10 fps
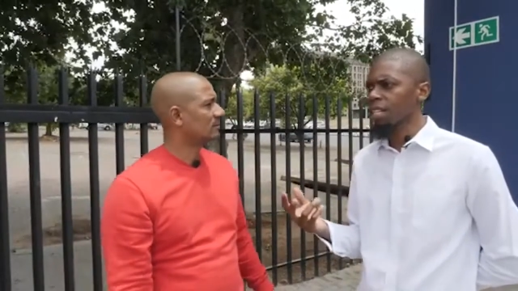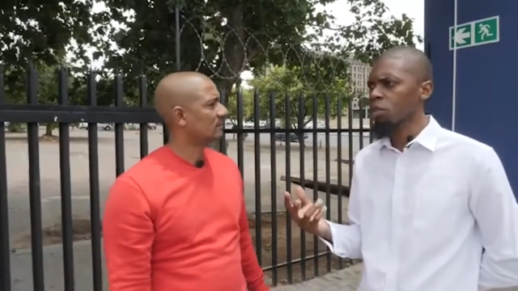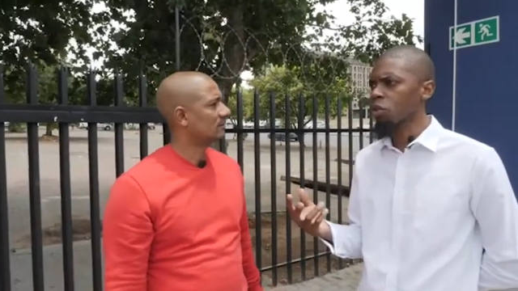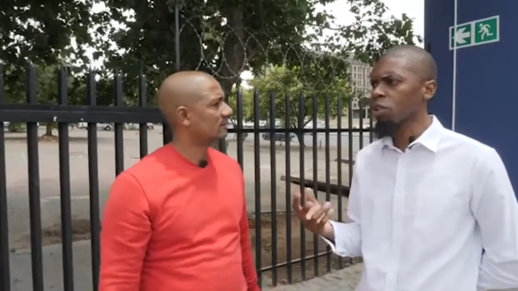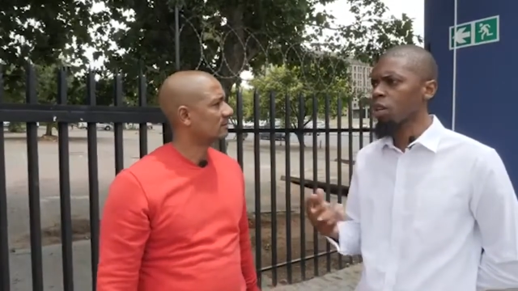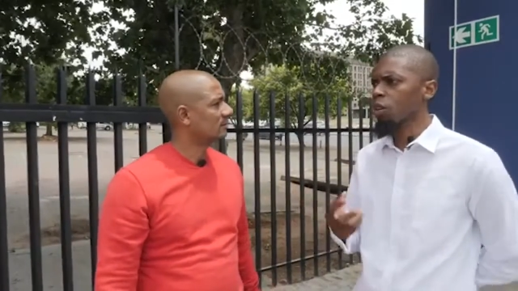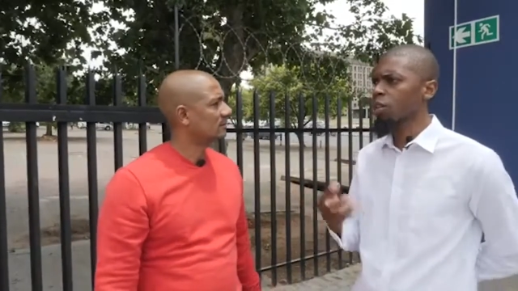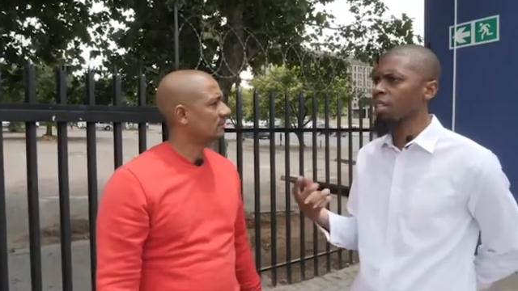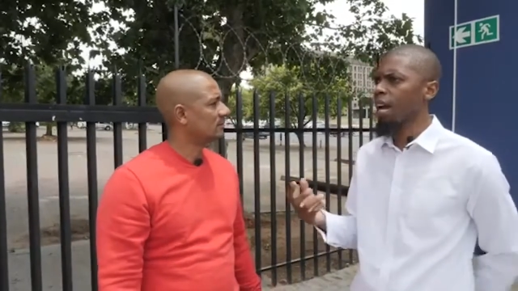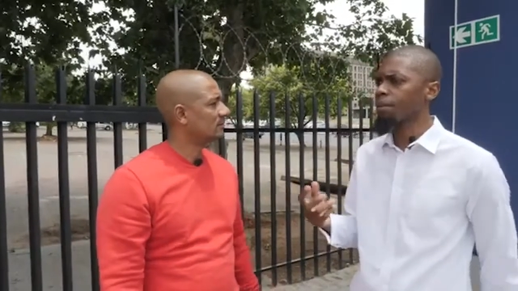Speaker 1: is, because a lot of
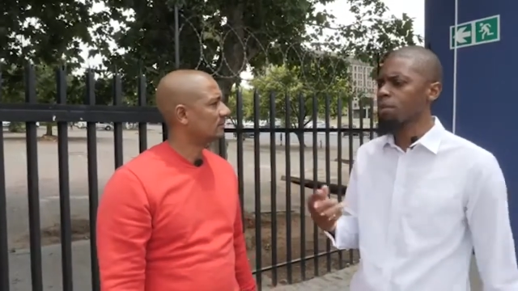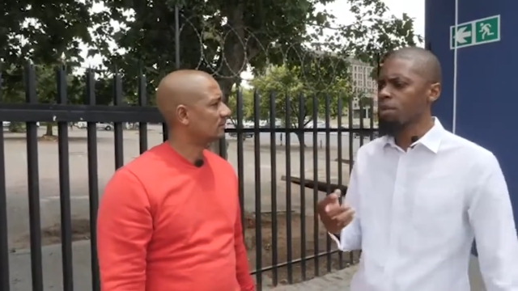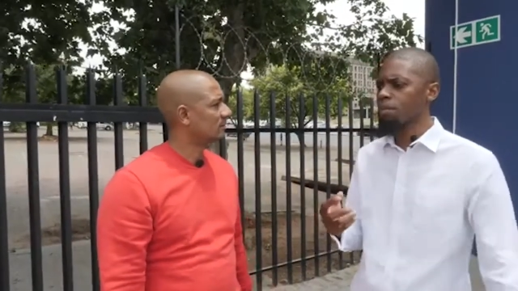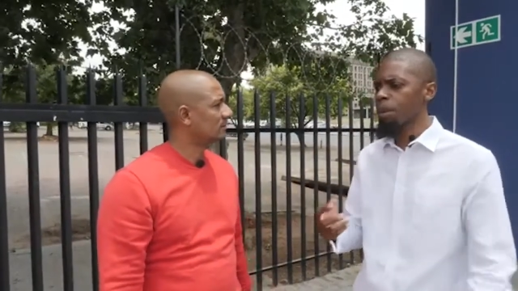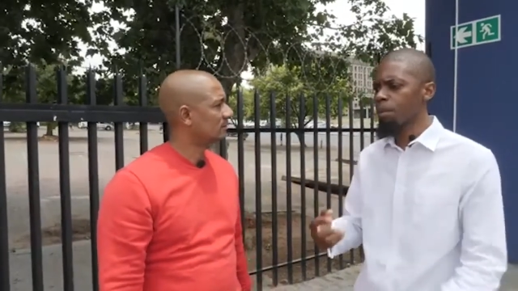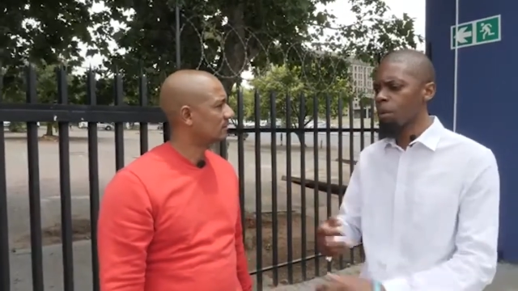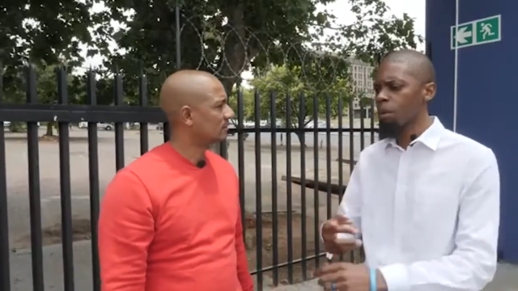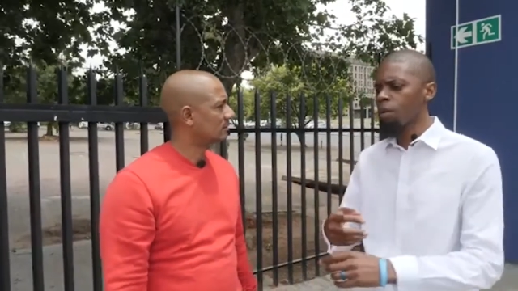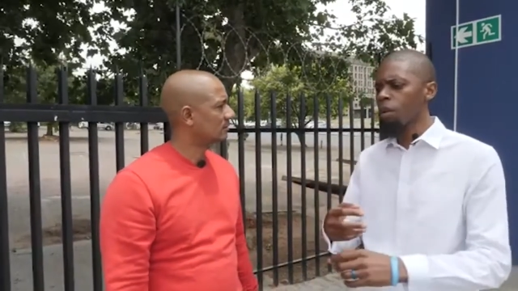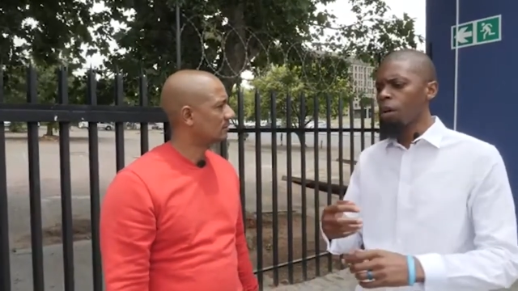times
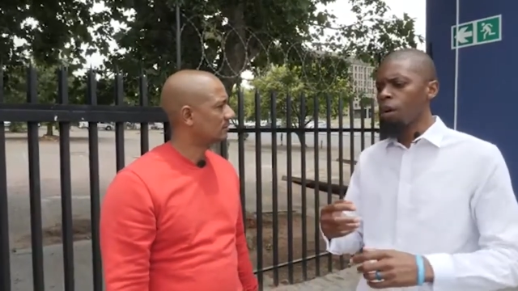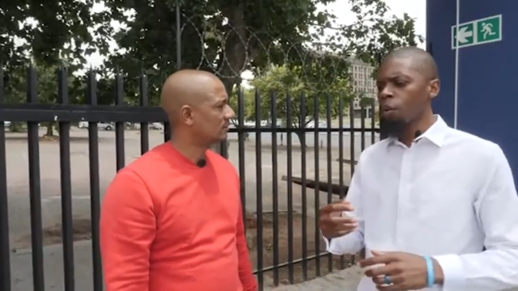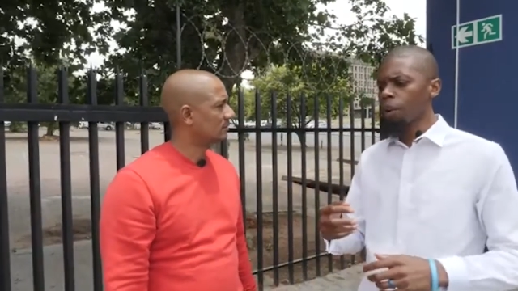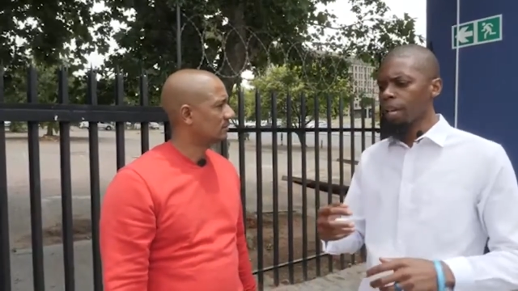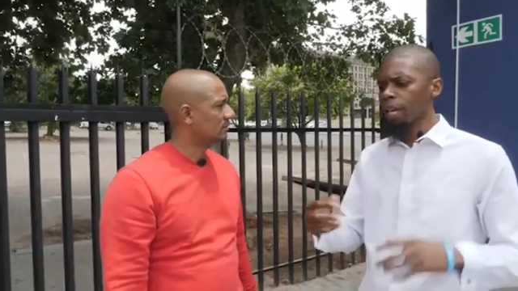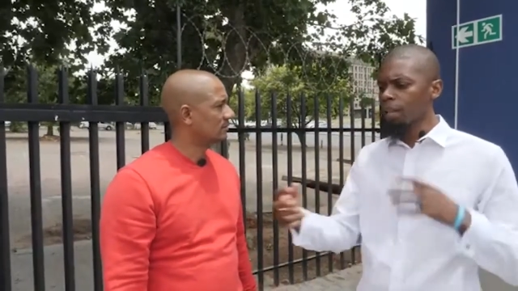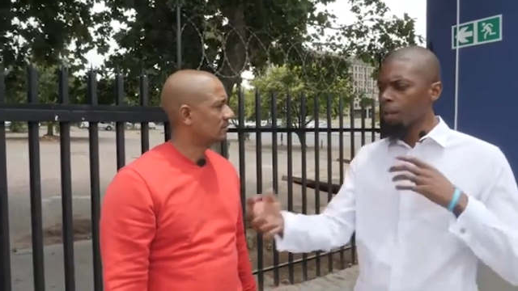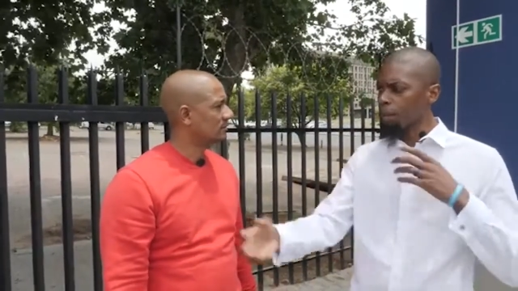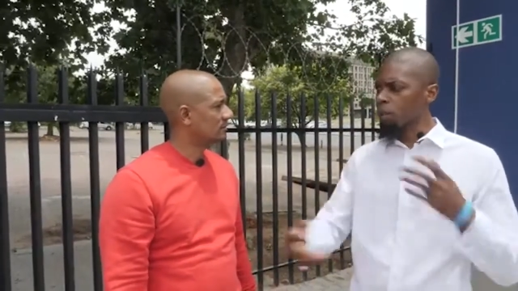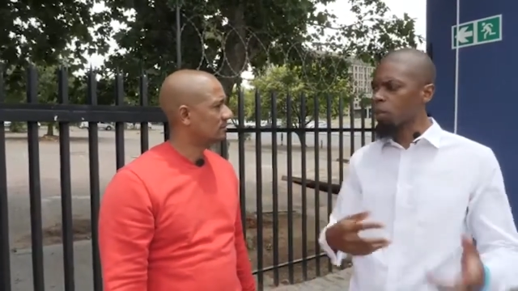people we get a
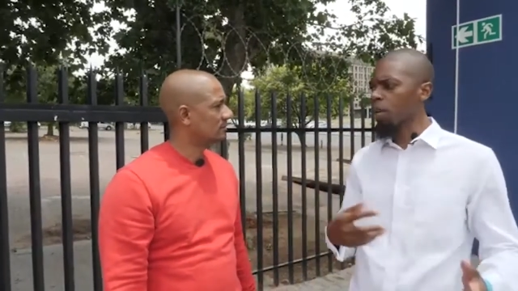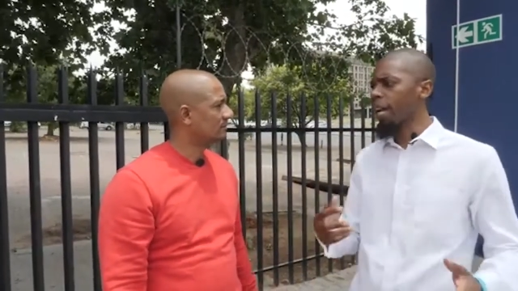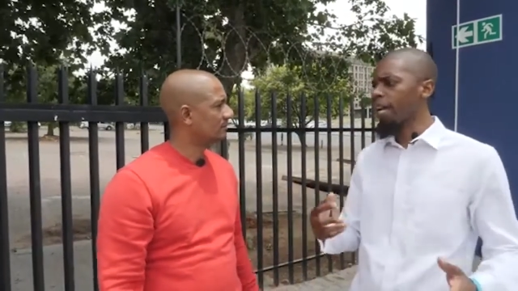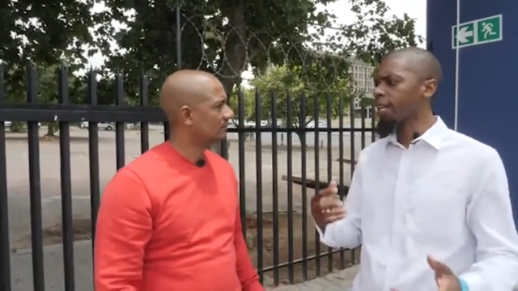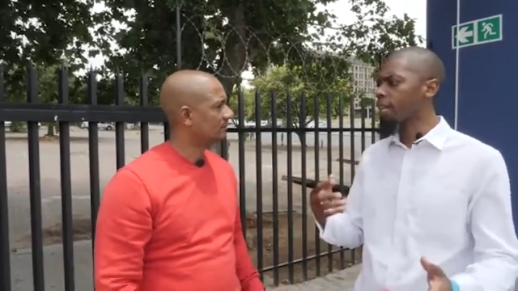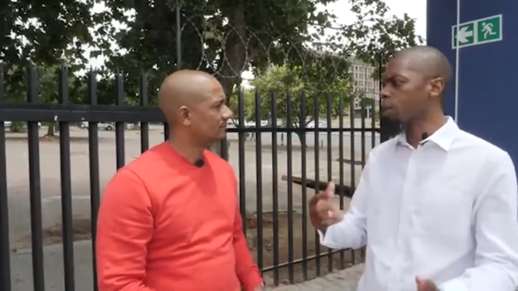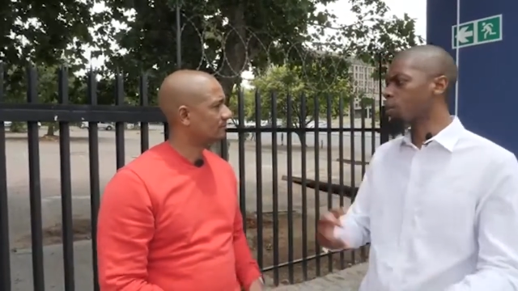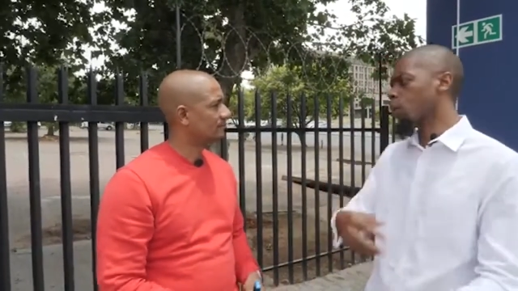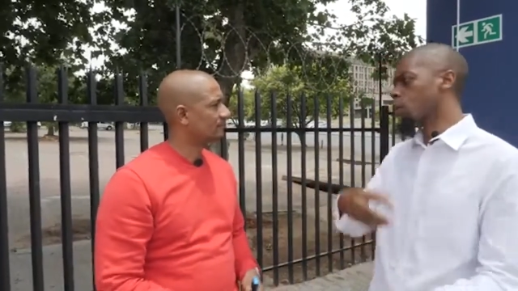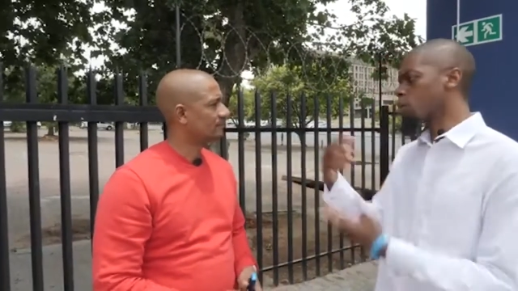piece of land and then
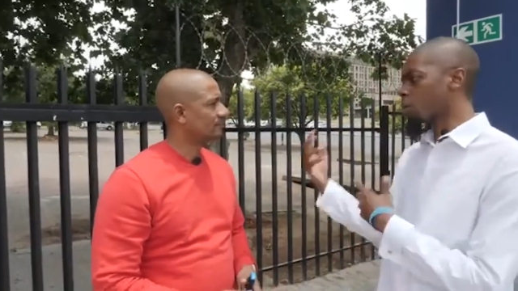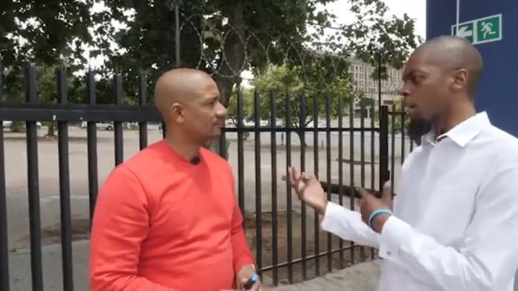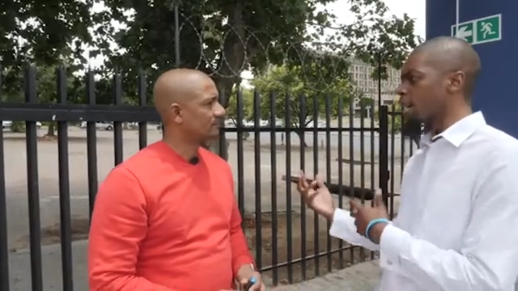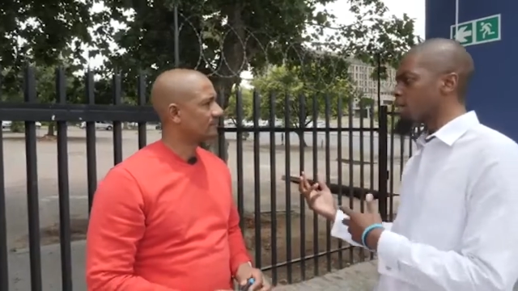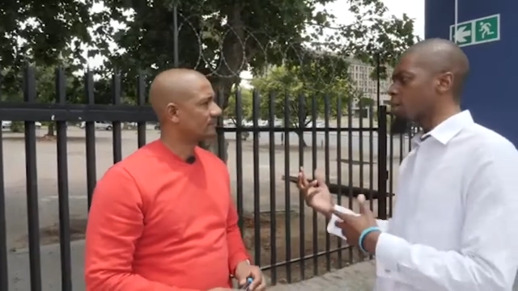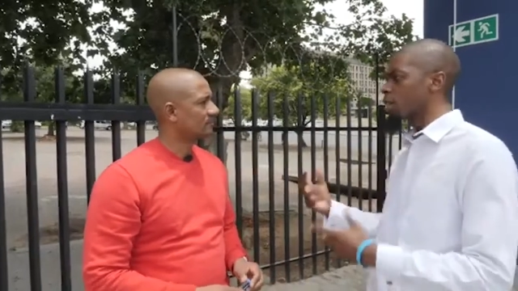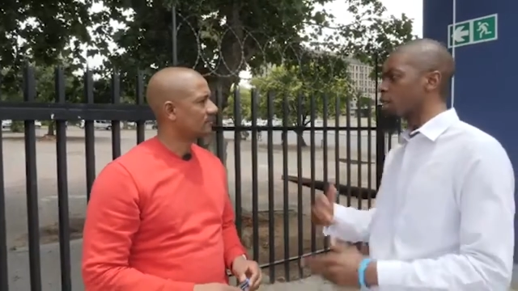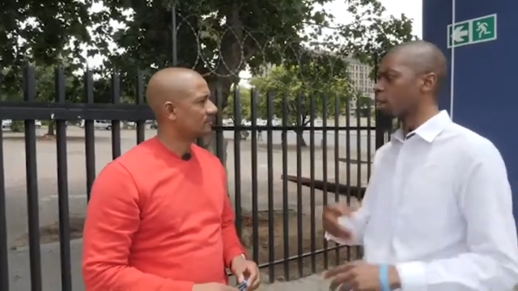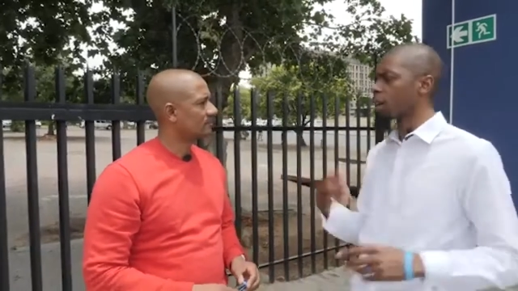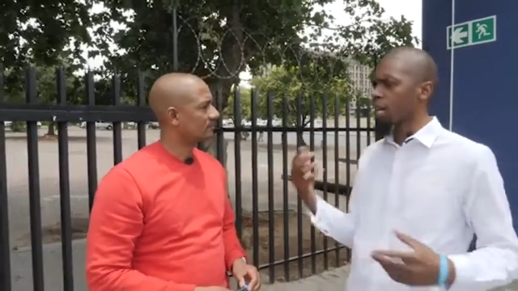we go to the council, and then
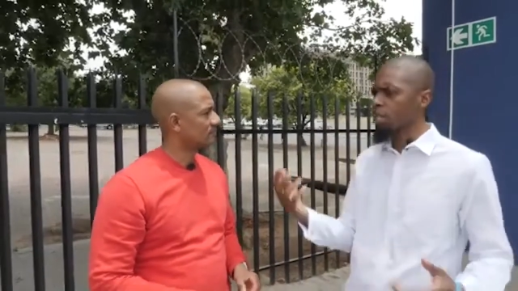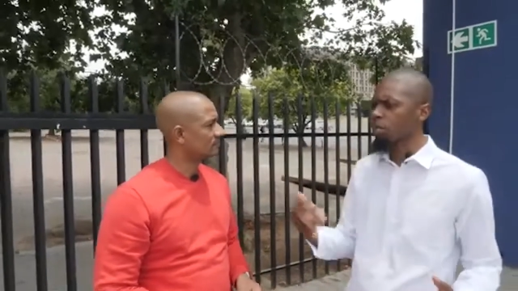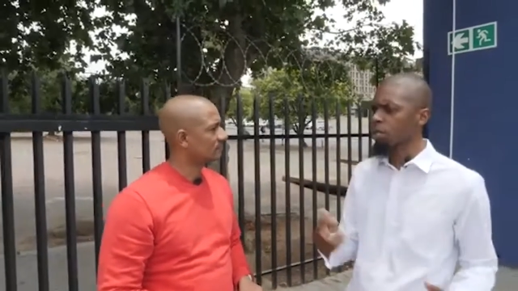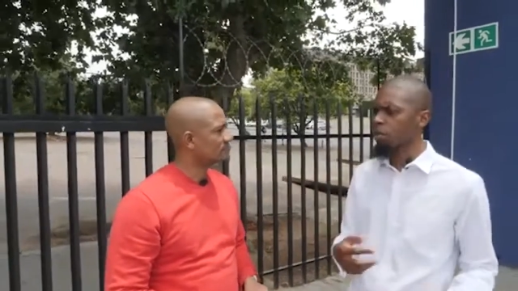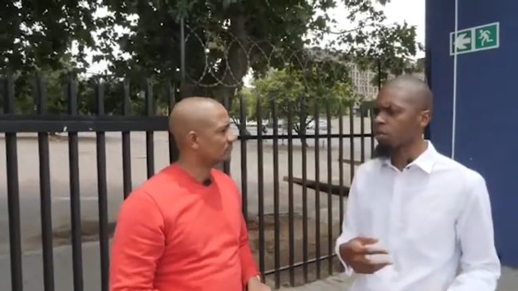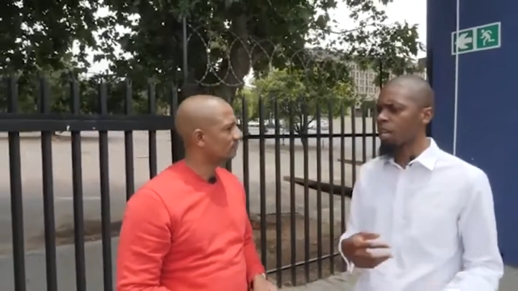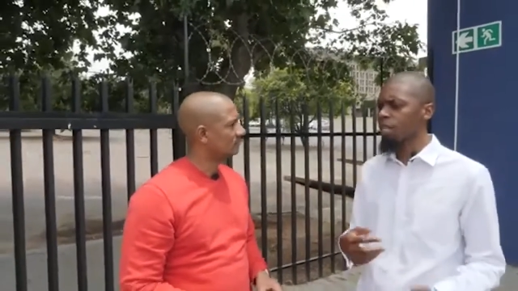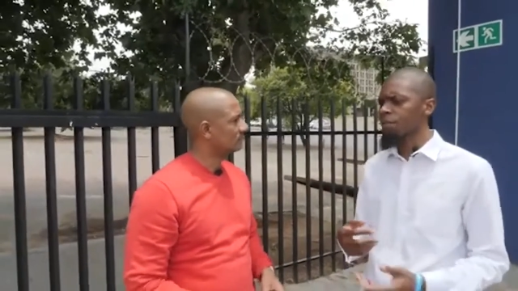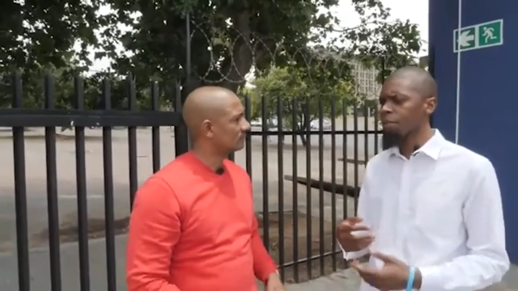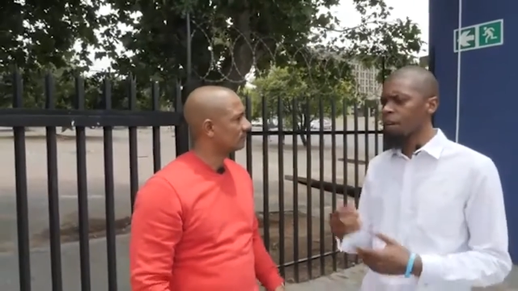the council tells
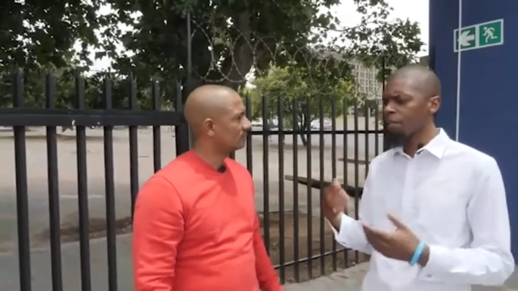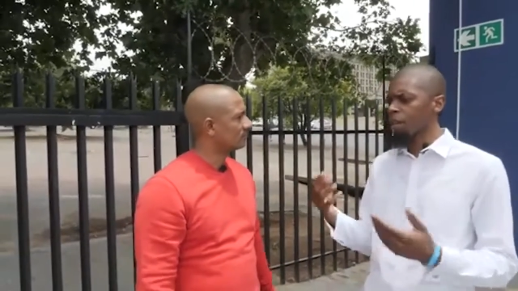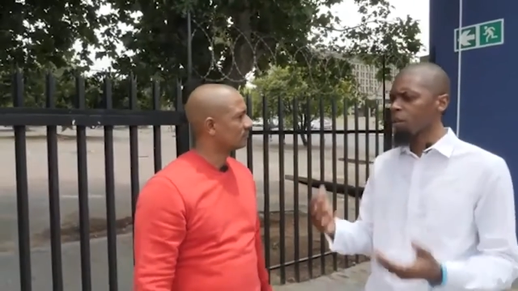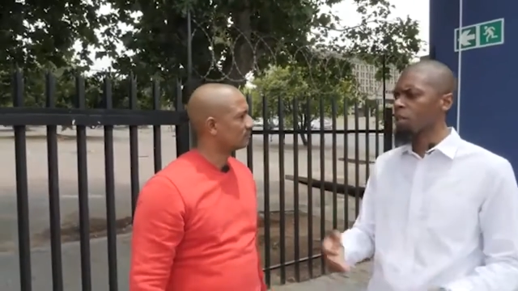us for every